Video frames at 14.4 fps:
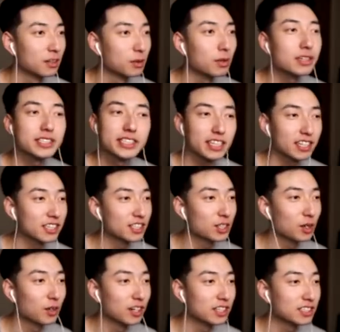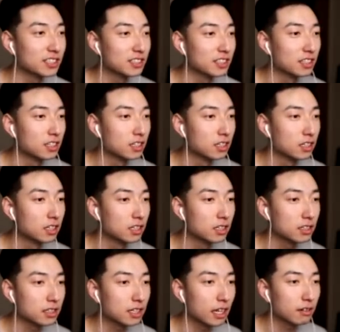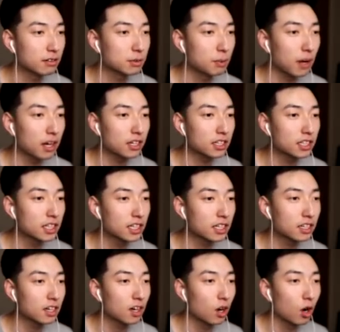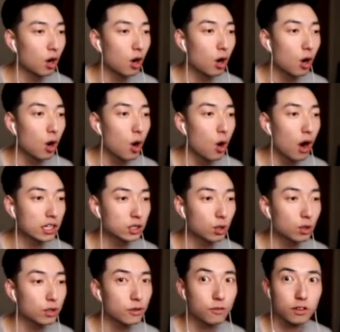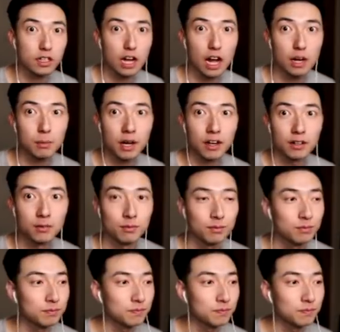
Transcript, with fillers: What is he gonna show us? Cave Spider King? Oh, I totally forgot about him.